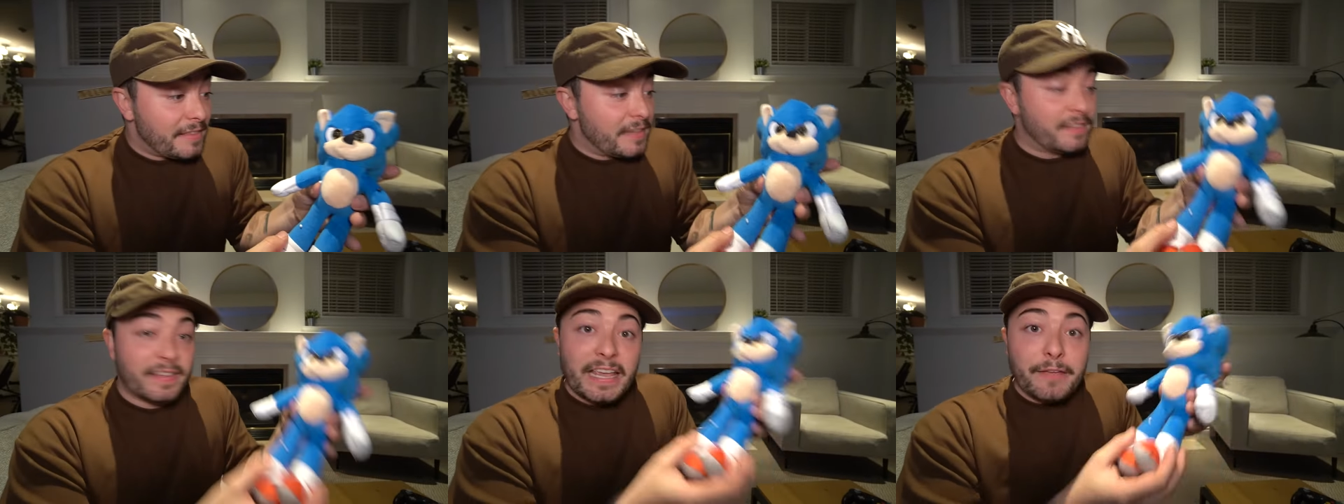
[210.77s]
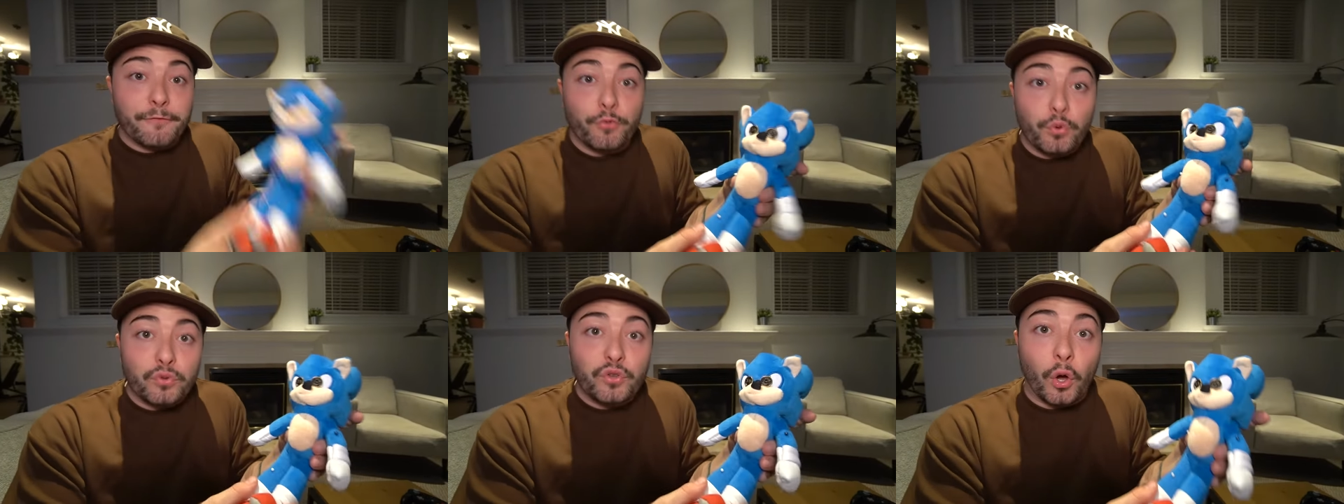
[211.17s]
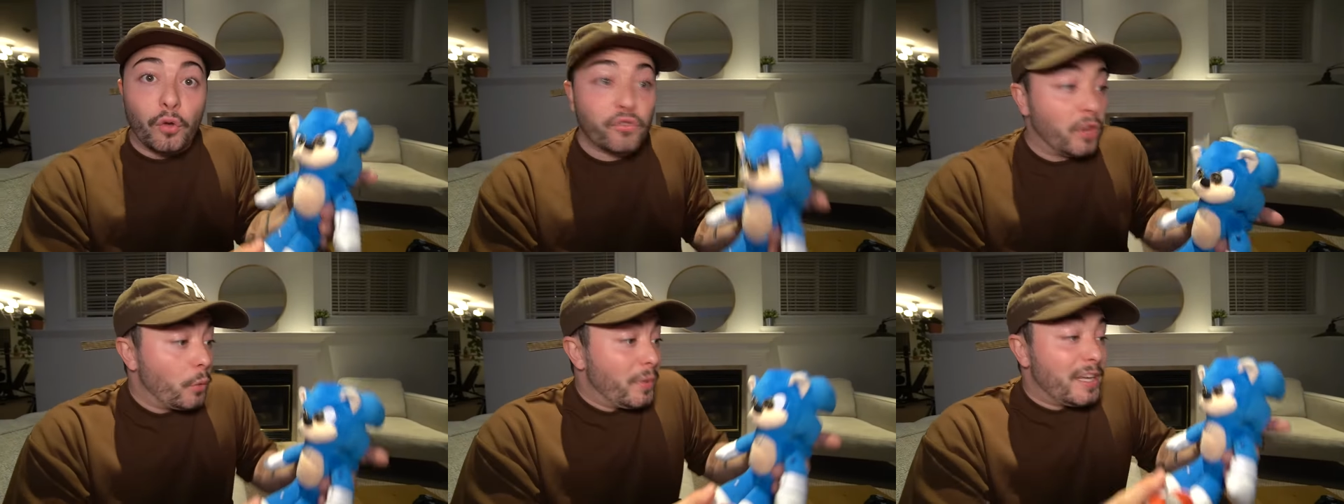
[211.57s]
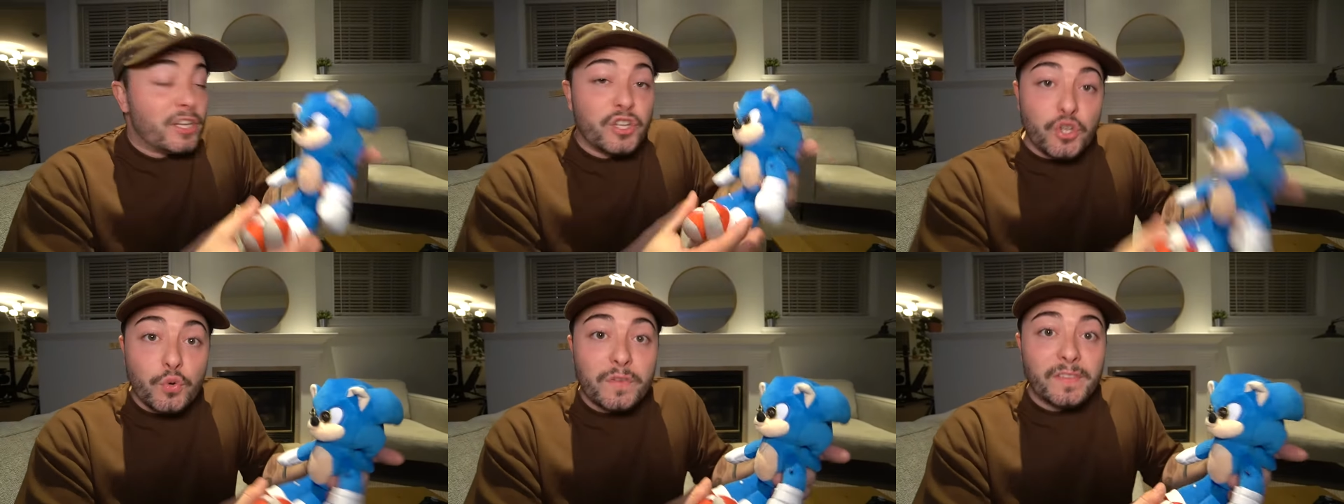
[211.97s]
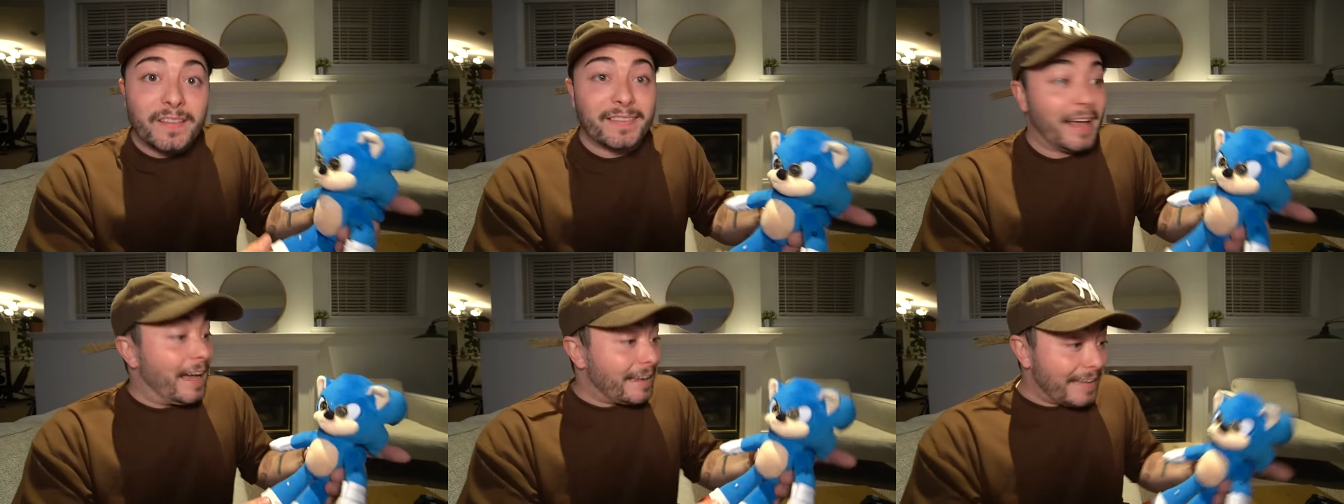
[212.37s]
this a voodoo doll so that we can use
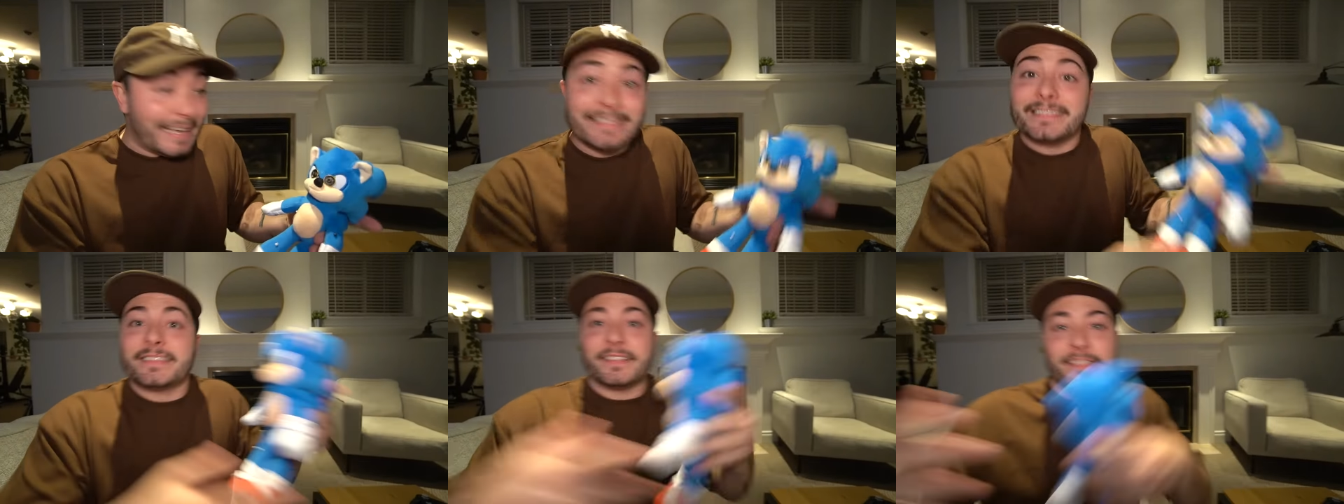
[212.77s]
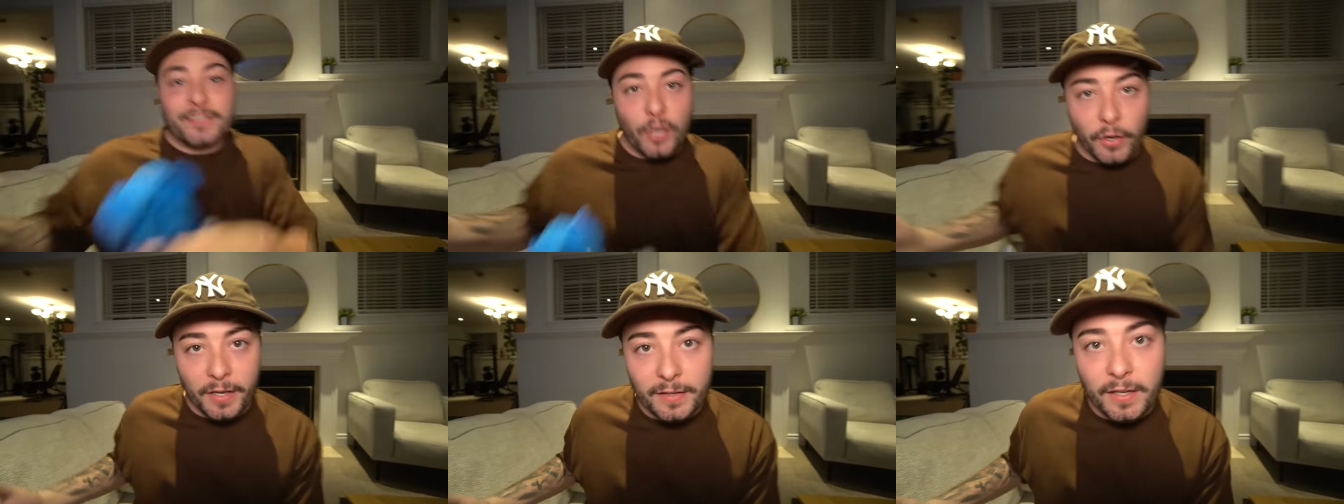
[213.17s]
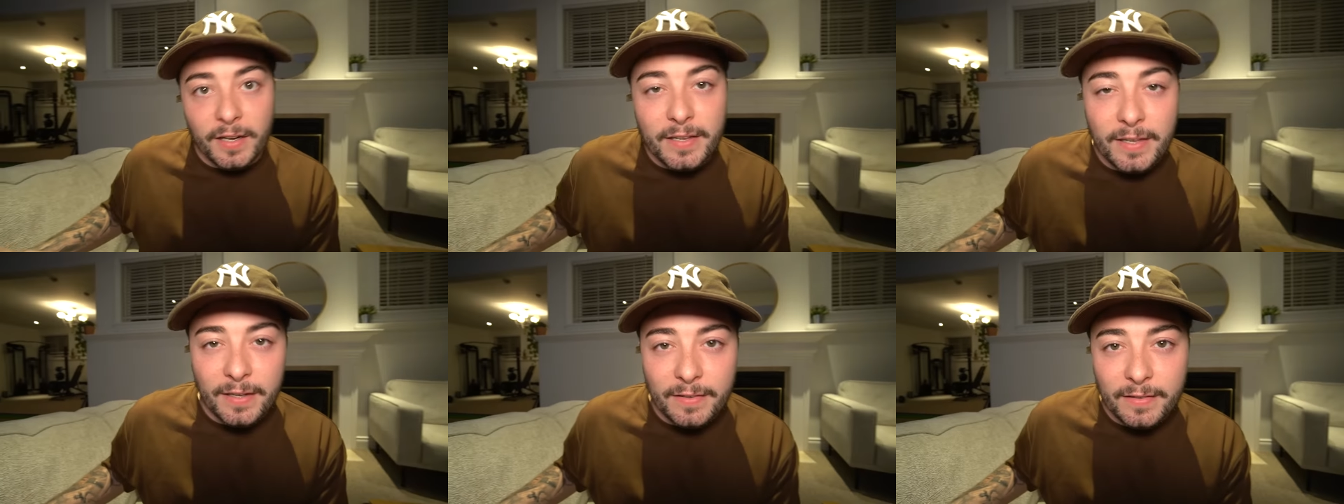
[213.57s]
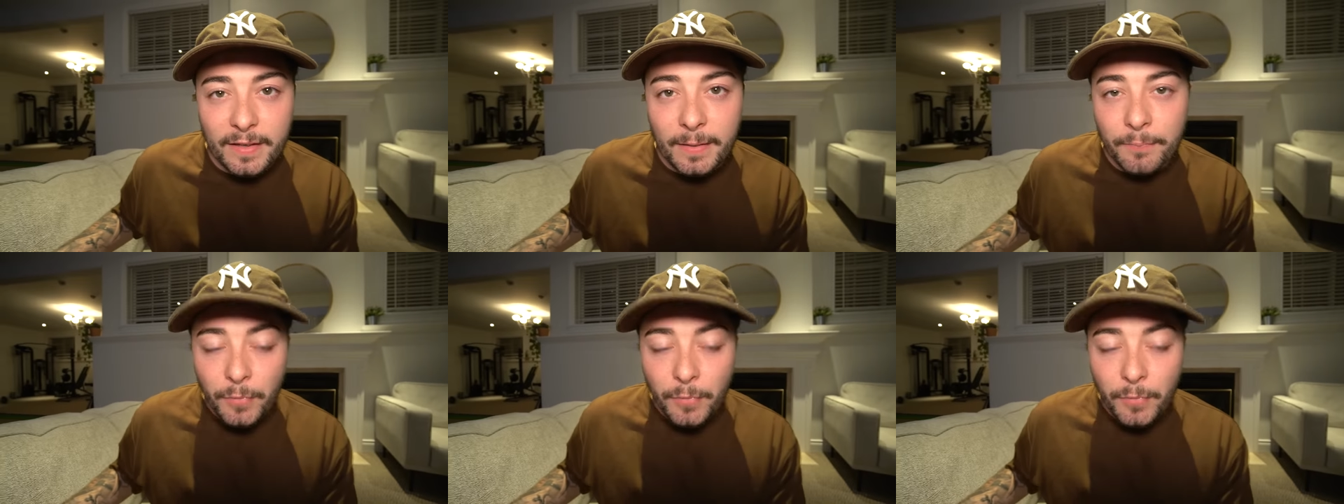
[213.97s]
this against Sonic.exe.